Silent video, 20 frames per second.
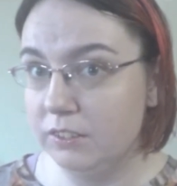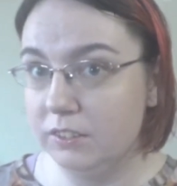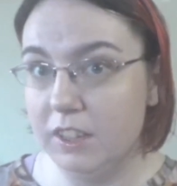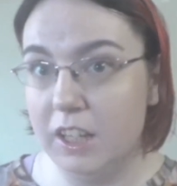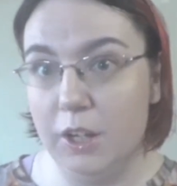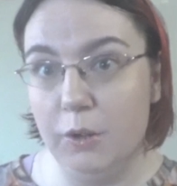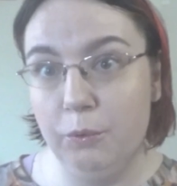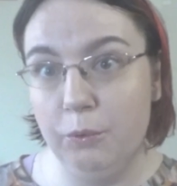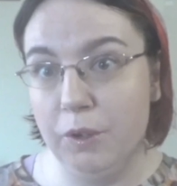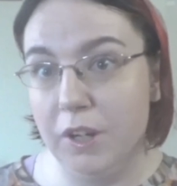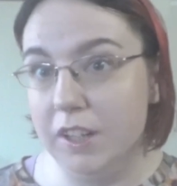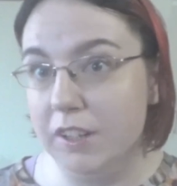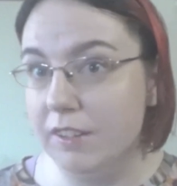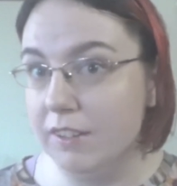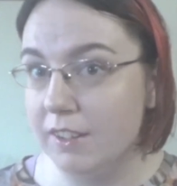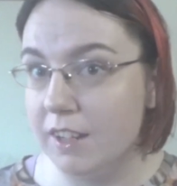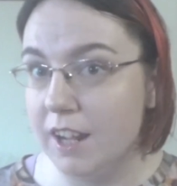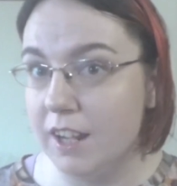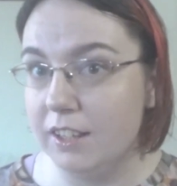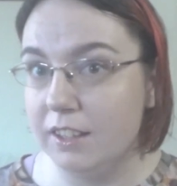It
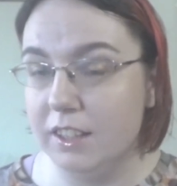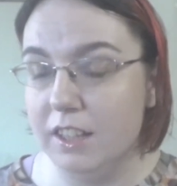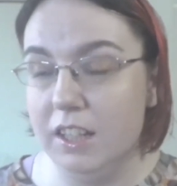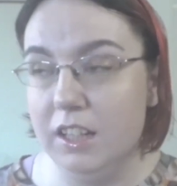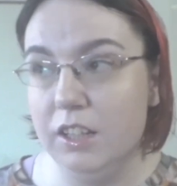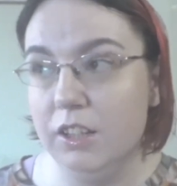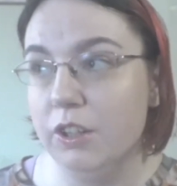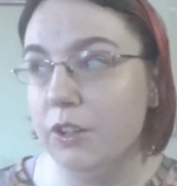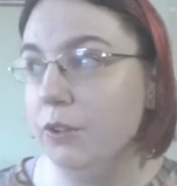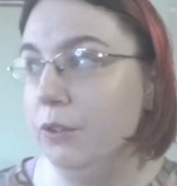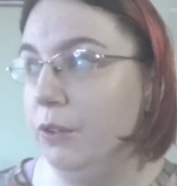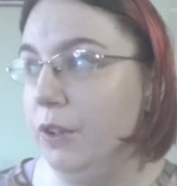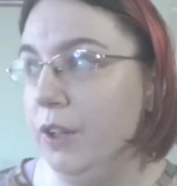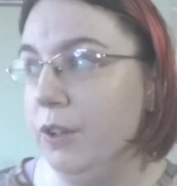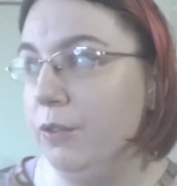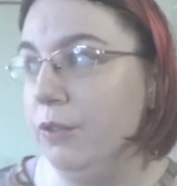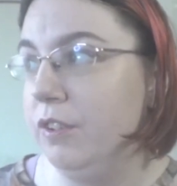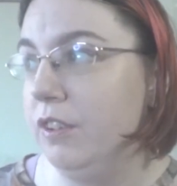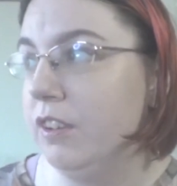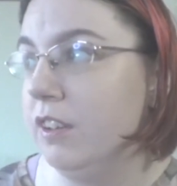was not getting cold.
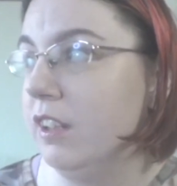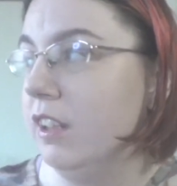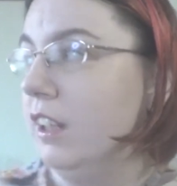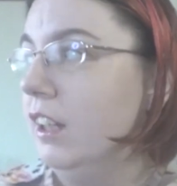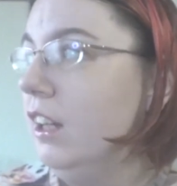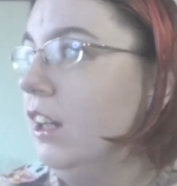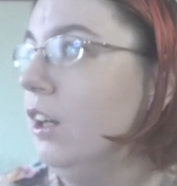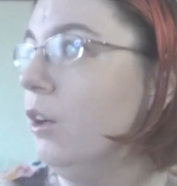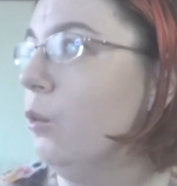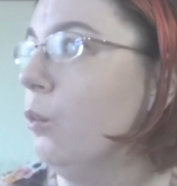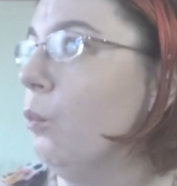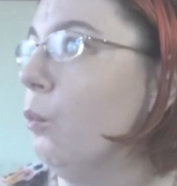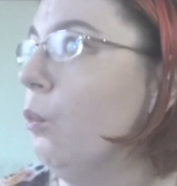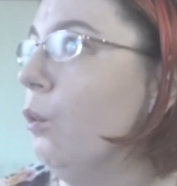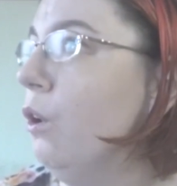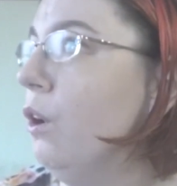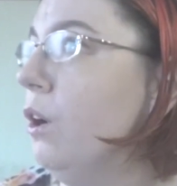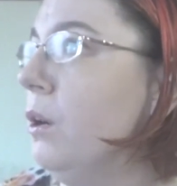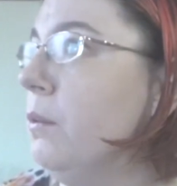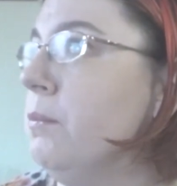It was
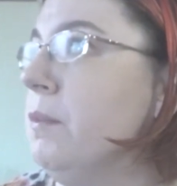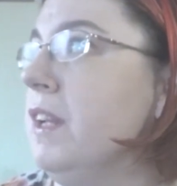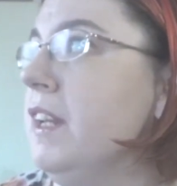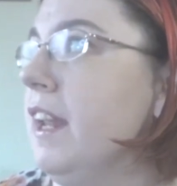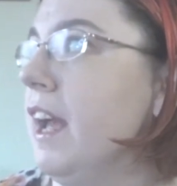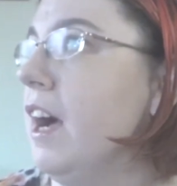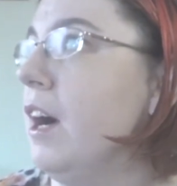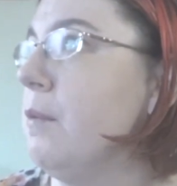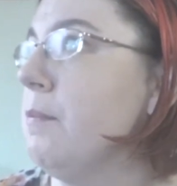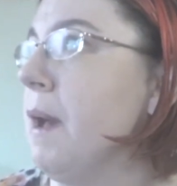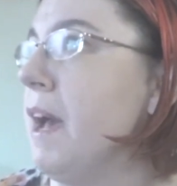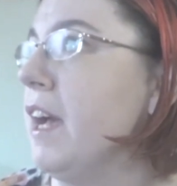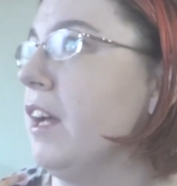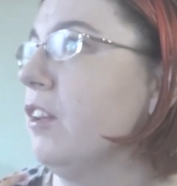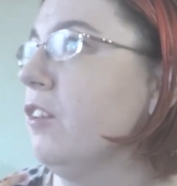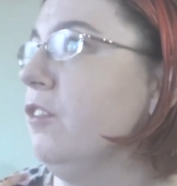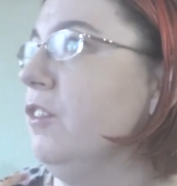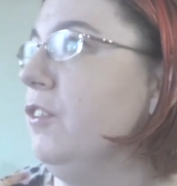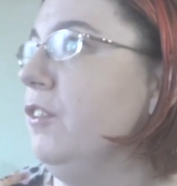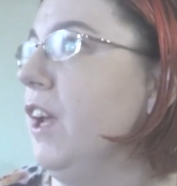warm. Now
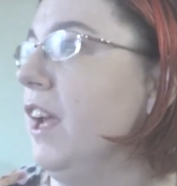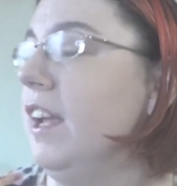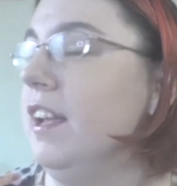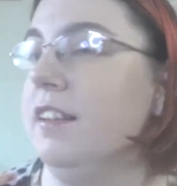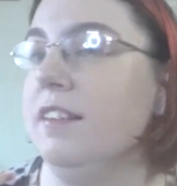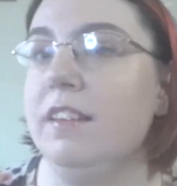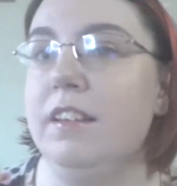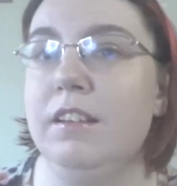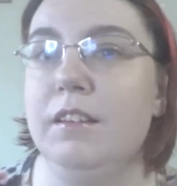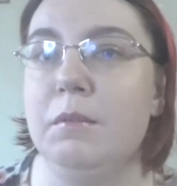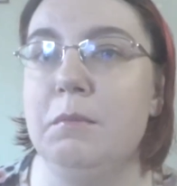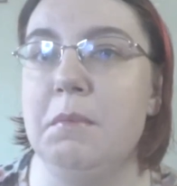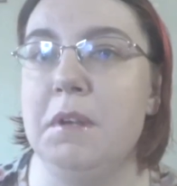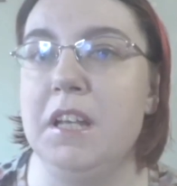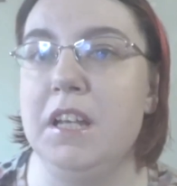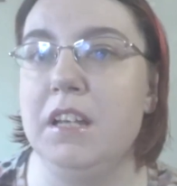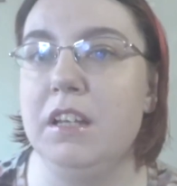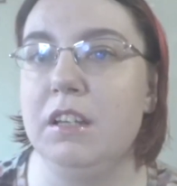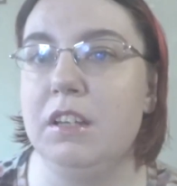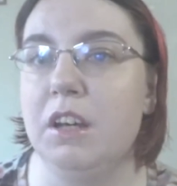past few days it's
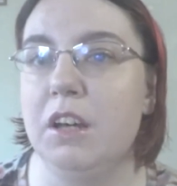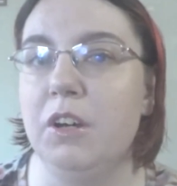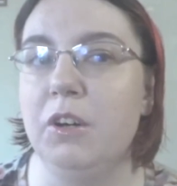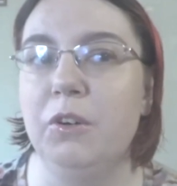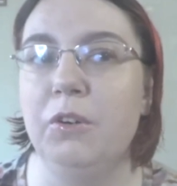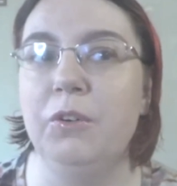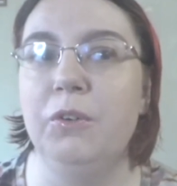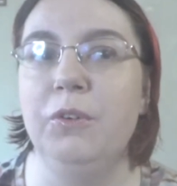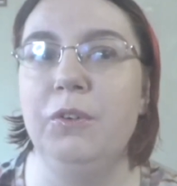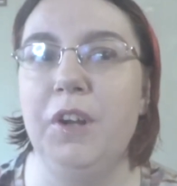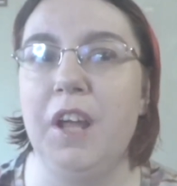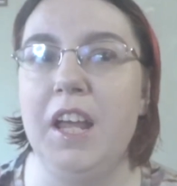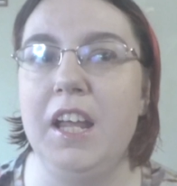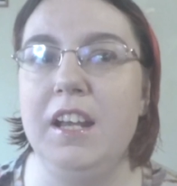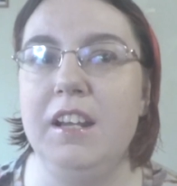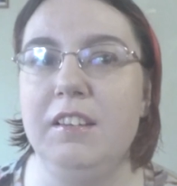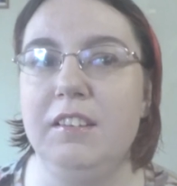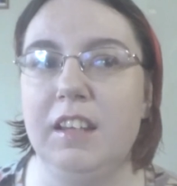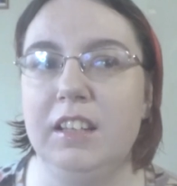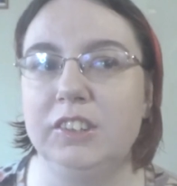being cold and
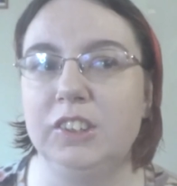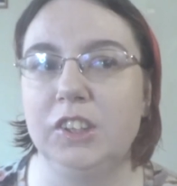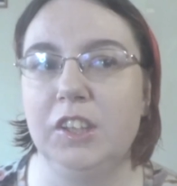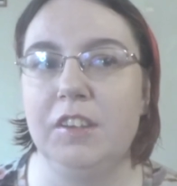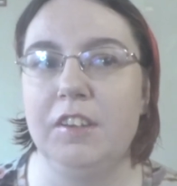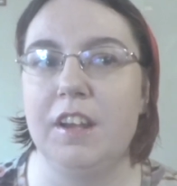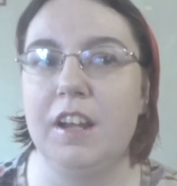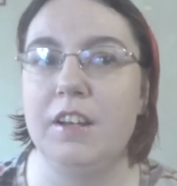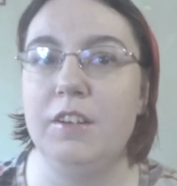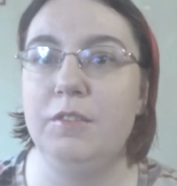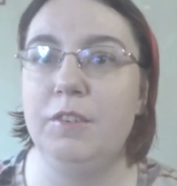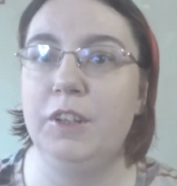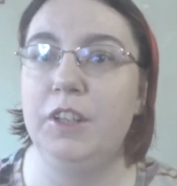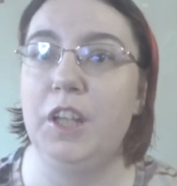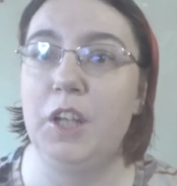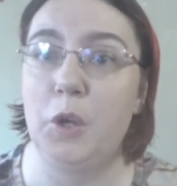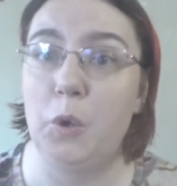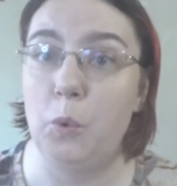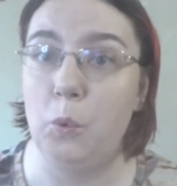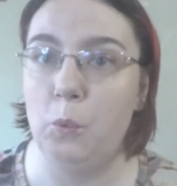it's actually starting to feel
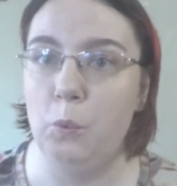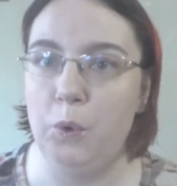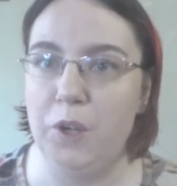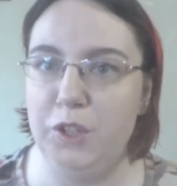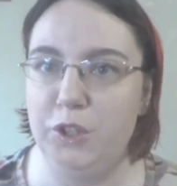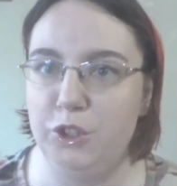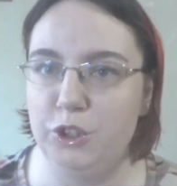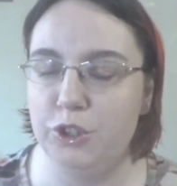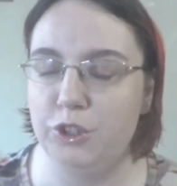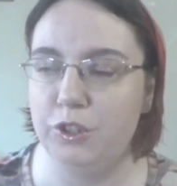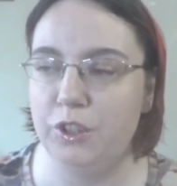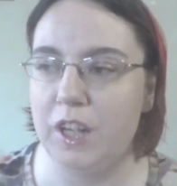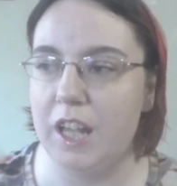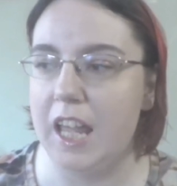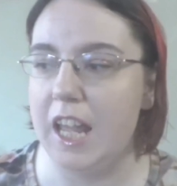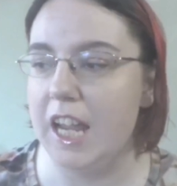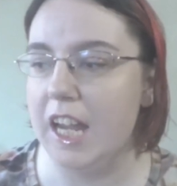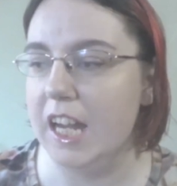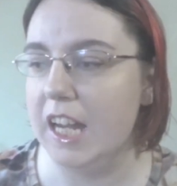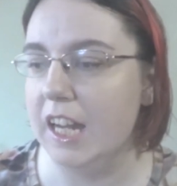like winter
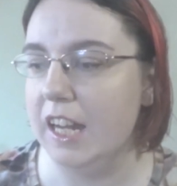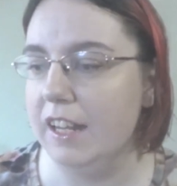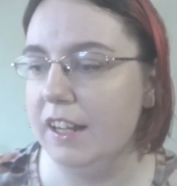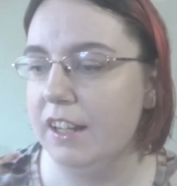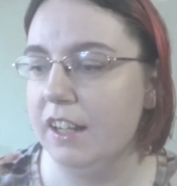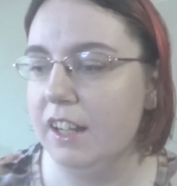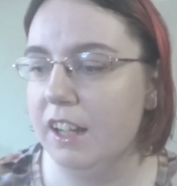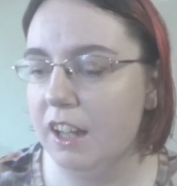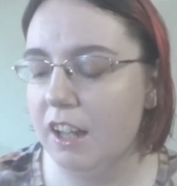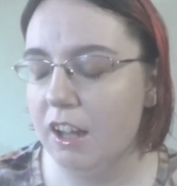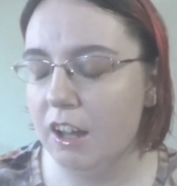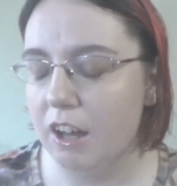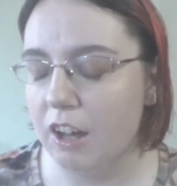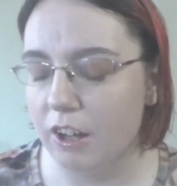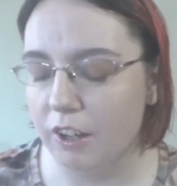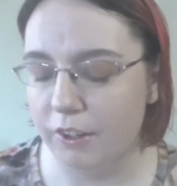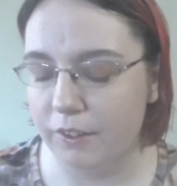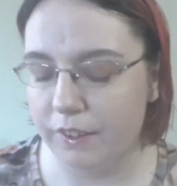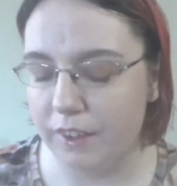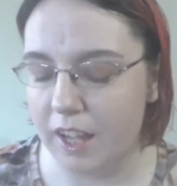and
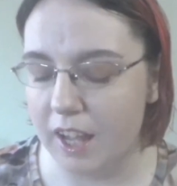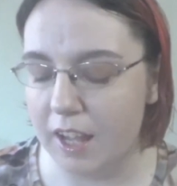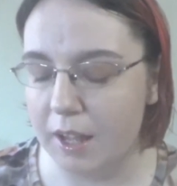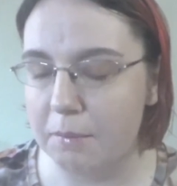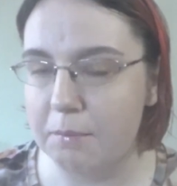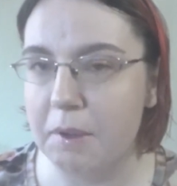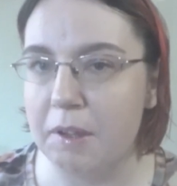all that.